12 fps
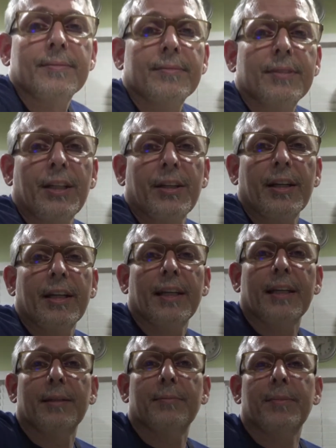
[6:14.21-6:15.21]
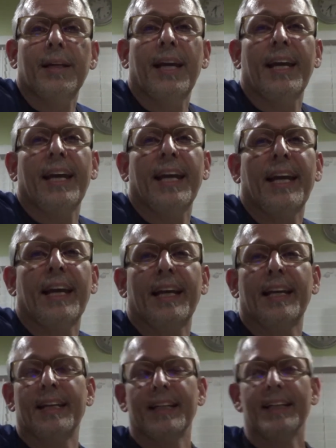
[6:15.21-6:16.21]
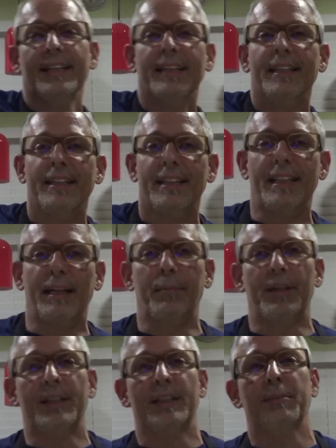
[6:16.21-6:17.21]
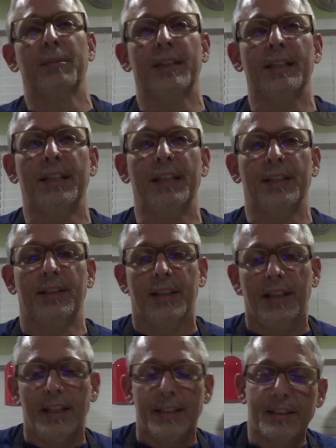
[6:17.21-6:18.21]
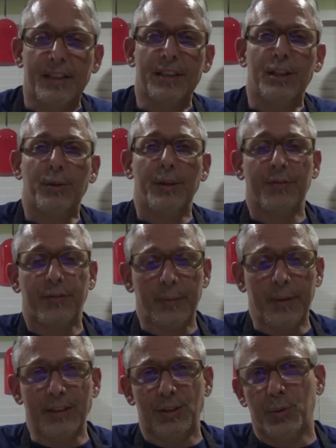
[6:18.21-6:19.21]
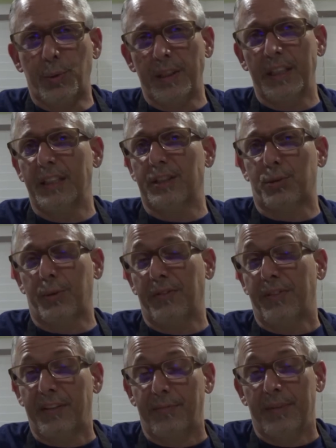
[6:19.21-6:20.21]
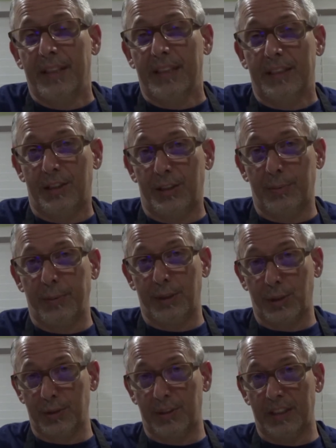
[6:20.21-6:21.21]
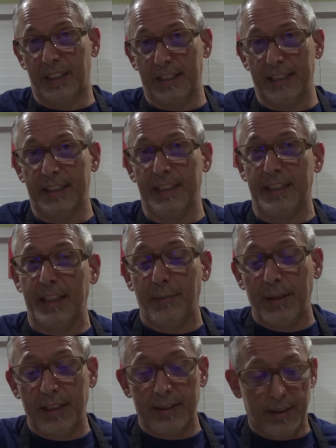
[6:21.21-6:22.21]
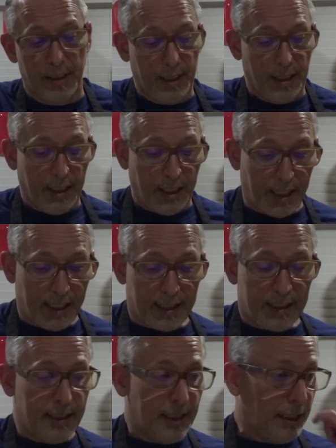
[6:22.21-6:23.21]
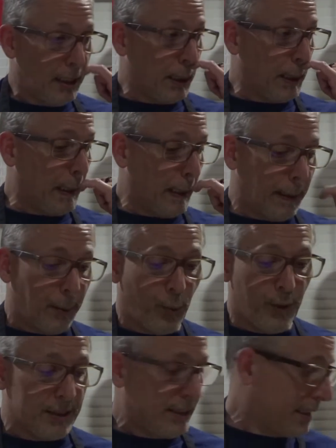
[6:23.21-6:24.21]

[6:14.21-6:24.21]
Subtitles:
There I am. Hey! You got my ugly mug here. It's going to go in for about 20 to 25 minutes. Just make sure it's done. It's going to come out, and you know, once